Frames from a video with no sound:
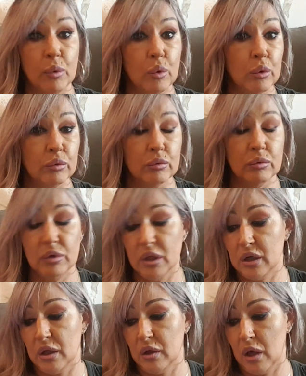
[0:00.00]
or
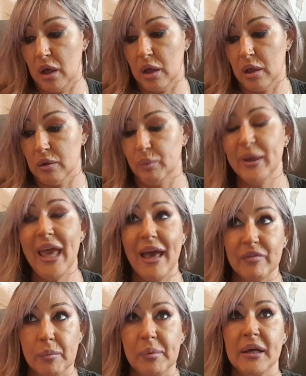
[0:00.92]
we
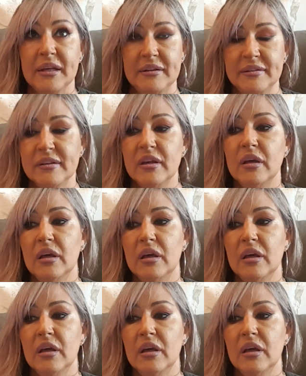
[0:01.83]
have a place